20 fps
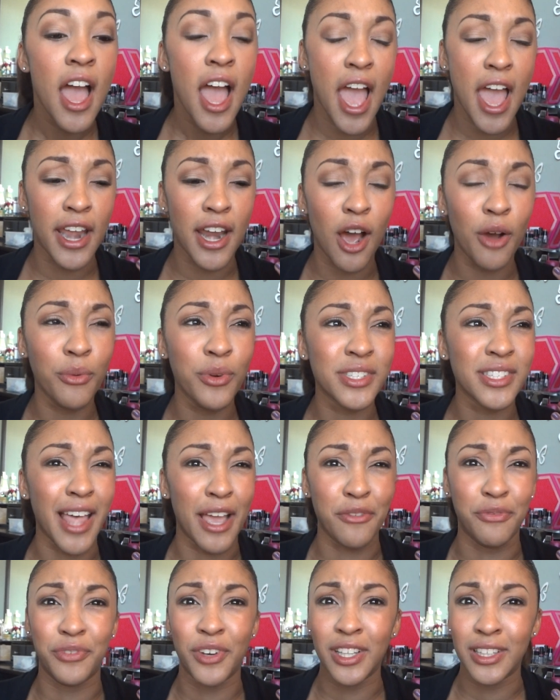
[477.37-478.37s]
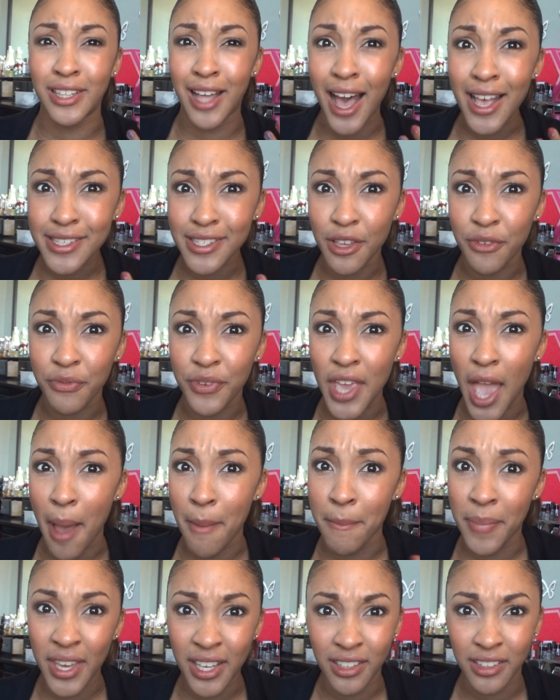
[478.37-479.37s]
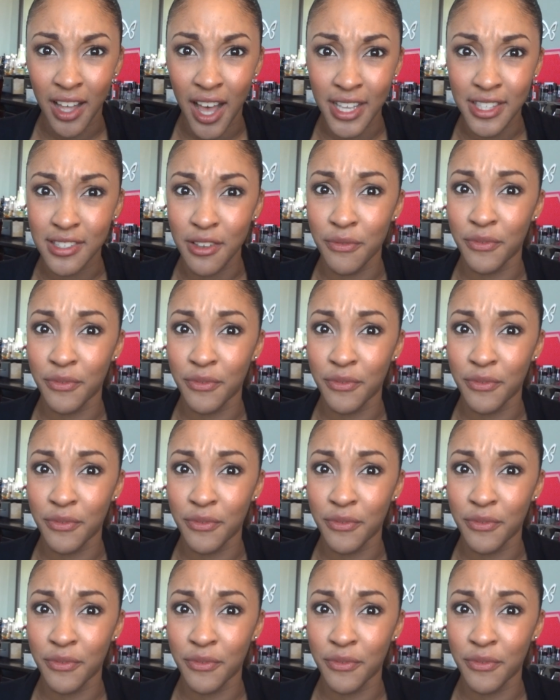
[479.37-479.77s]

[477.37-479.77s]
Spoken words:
And I was like, Philosophy at Big Lots?